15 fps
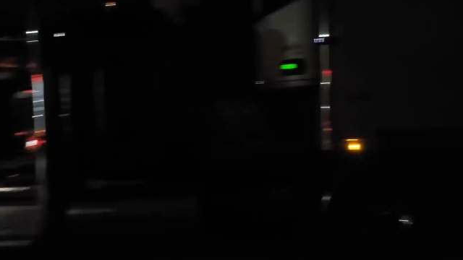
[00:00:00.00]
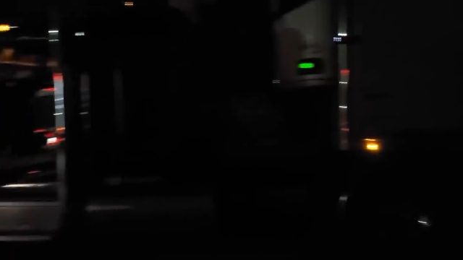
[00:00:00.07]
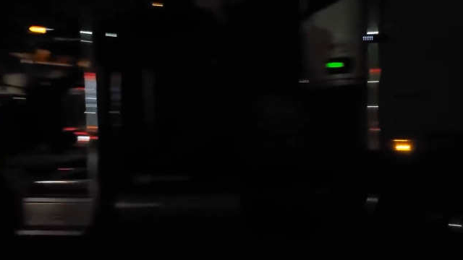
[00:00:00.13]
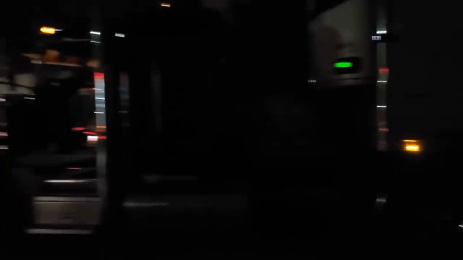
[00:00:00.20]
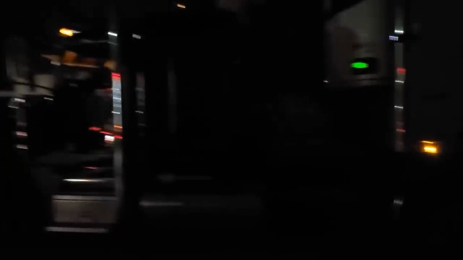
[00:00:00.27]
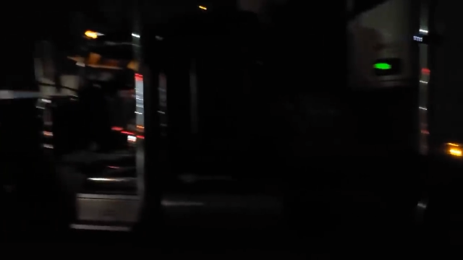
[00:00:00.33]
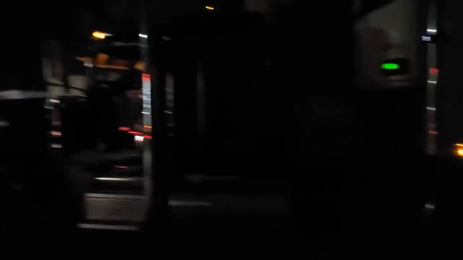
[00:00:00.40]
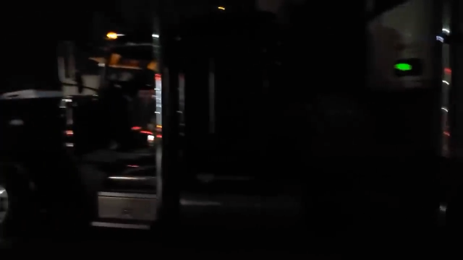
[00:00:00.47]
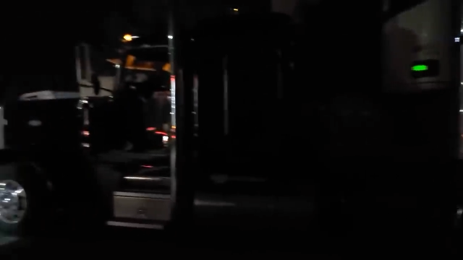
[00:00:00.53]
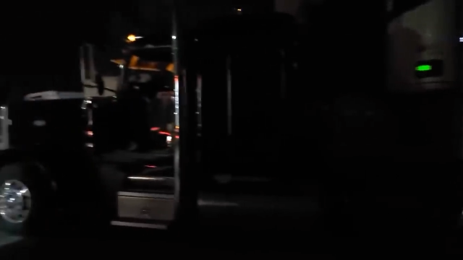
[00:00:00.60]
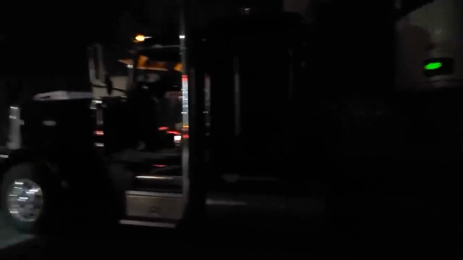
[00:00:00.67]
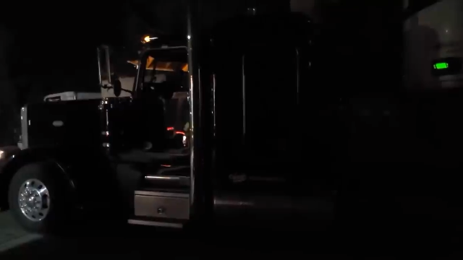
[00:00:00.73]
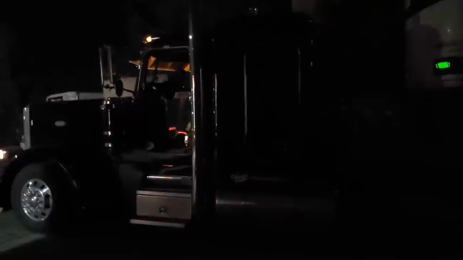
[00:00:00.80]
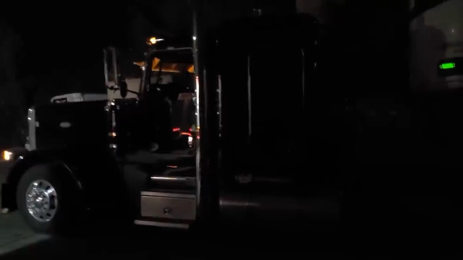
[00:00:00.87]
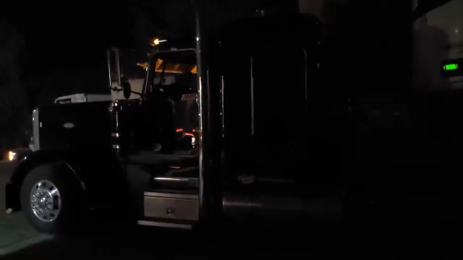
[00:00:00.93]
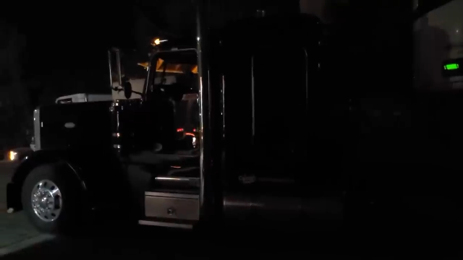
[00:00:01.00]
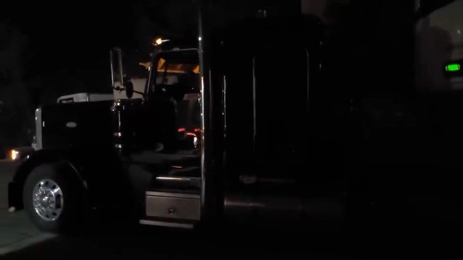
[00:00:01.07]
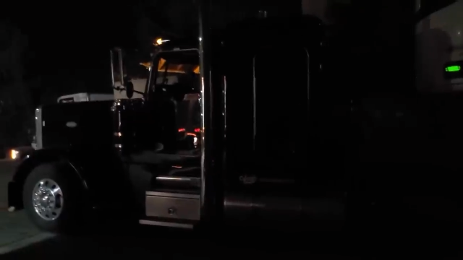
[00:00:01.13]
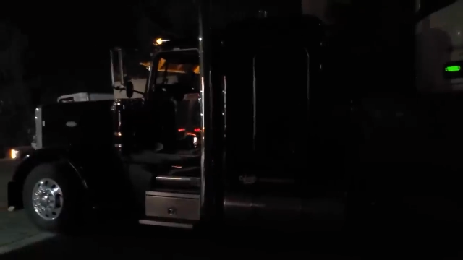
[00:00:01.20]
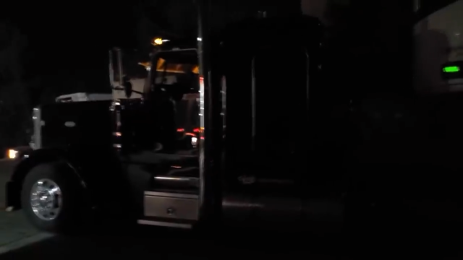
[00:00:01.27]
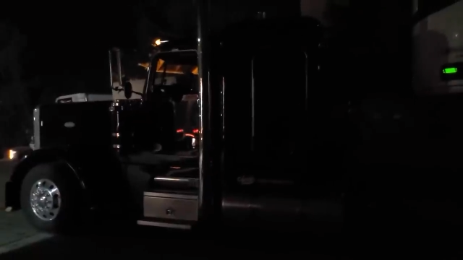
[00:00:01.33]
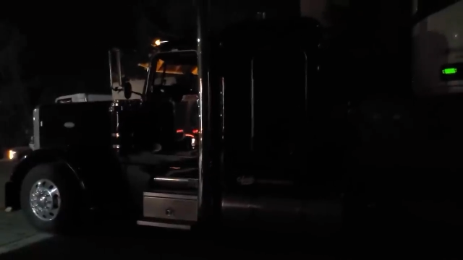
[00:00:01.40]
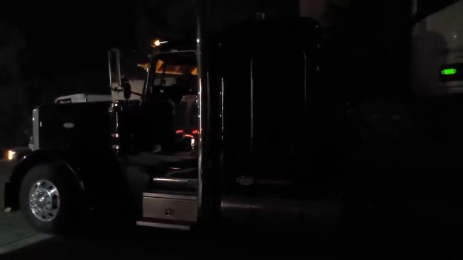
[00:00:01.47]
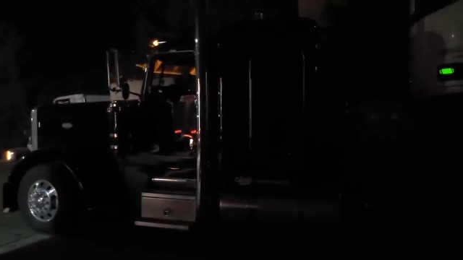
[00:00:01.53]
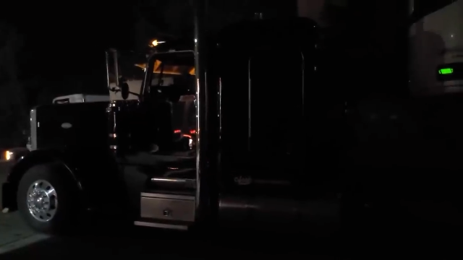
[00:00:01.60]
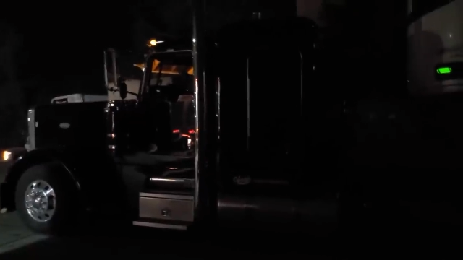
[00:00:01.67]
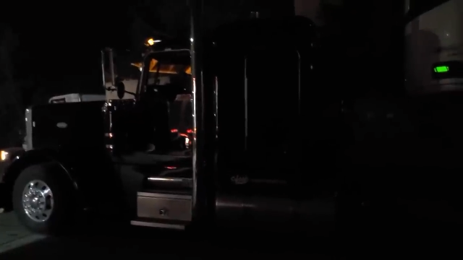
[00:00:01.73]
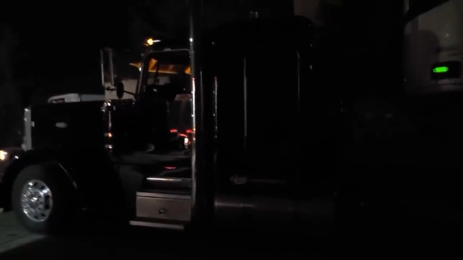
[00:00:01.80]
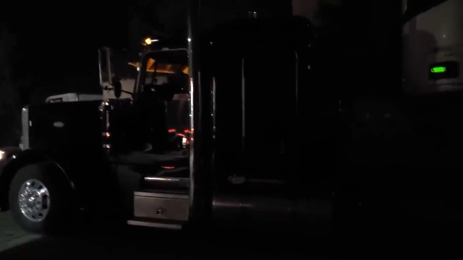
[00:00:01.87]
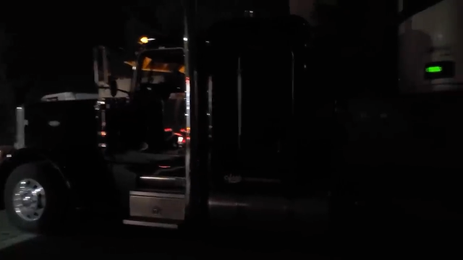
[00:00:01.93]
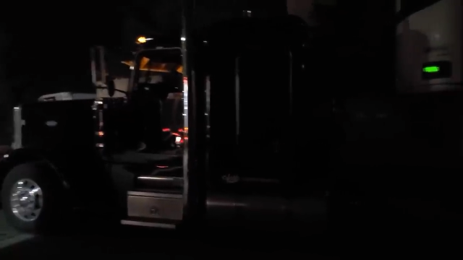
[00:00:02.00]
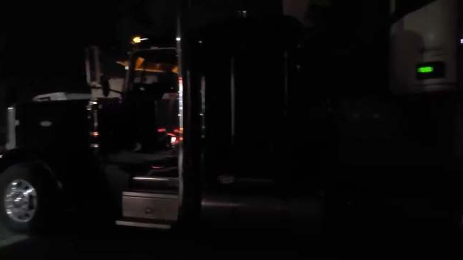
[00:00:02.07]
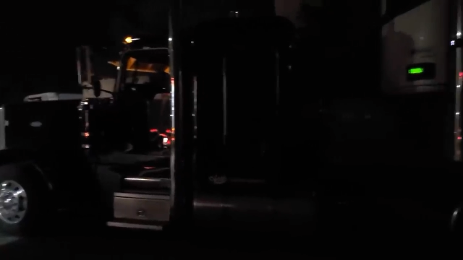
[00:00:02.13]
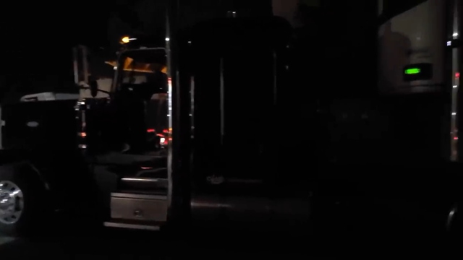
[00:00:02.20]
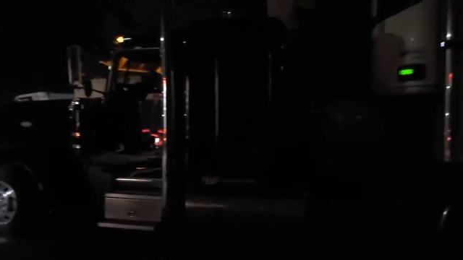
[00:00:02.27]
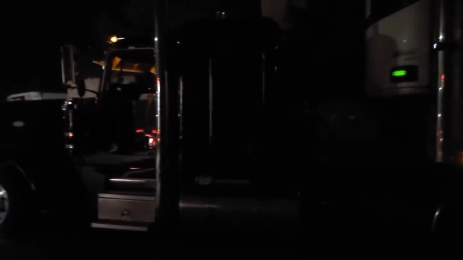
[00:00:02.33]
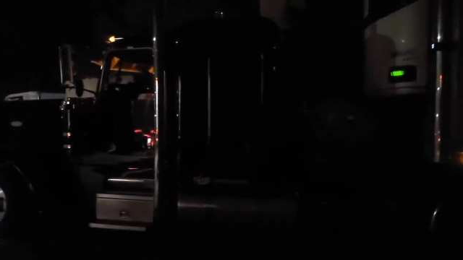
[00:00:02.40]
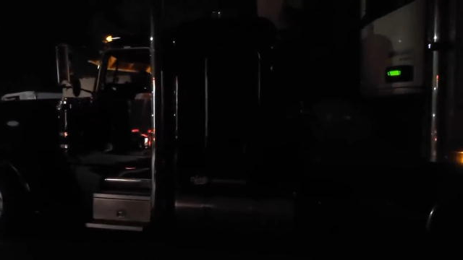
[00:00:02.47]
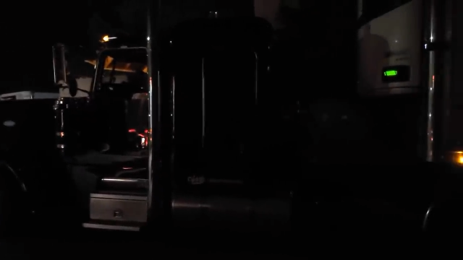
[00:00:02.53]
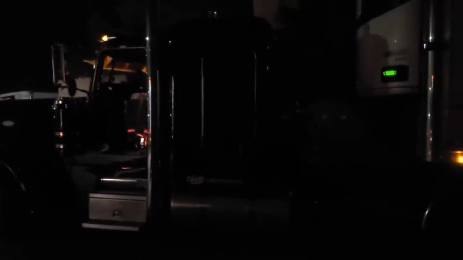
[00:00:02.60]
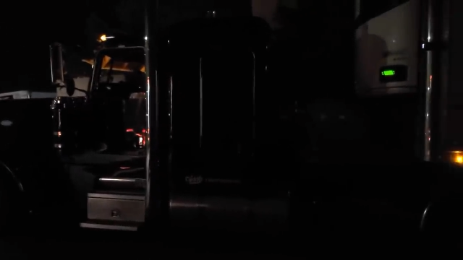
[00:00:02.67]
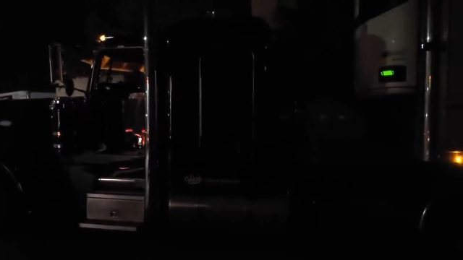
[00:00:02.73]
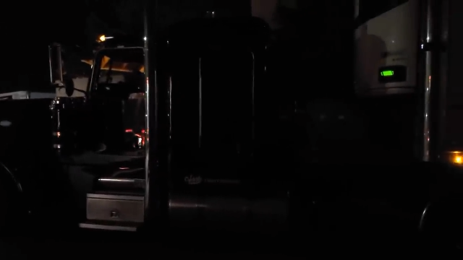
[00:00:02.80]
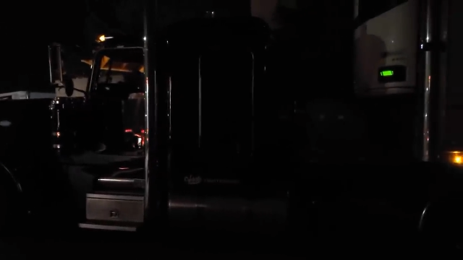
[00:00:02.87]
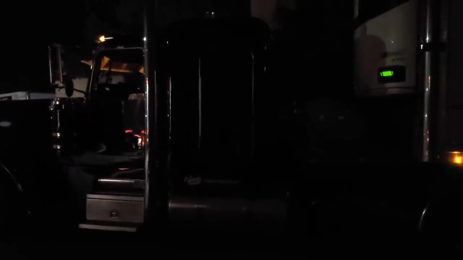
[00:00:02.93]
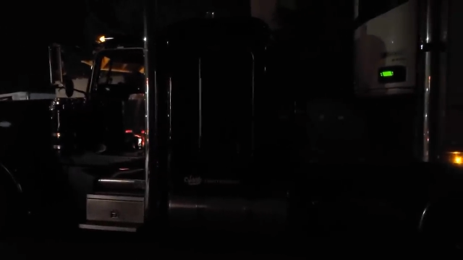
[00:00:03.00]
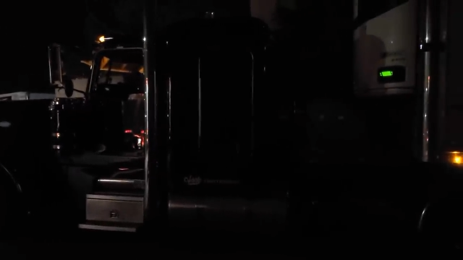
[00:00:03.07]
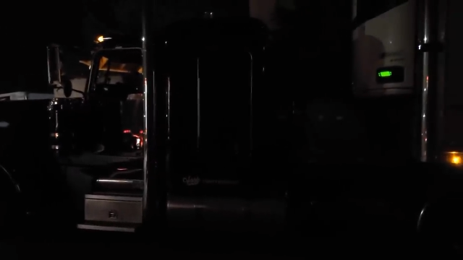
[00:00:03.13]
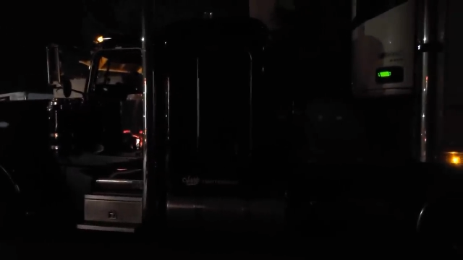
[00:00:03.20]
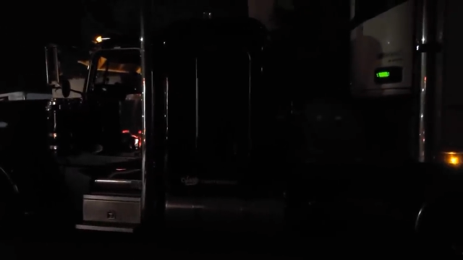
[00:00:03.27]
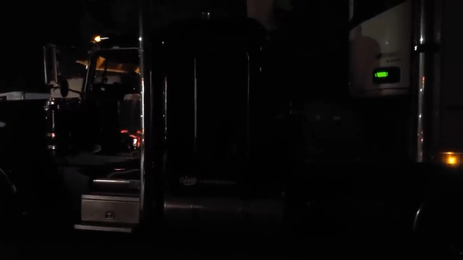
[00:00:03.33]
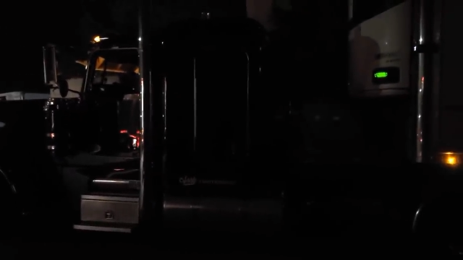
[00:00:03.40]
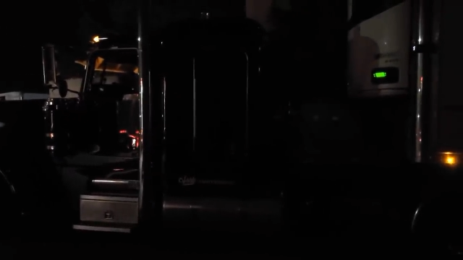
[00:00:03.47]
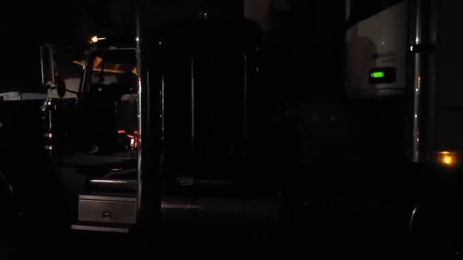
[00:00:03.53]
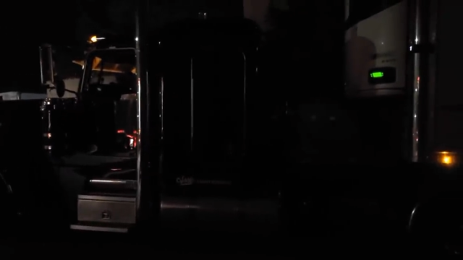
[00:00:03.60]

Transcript: Nobody's mouth can be seen.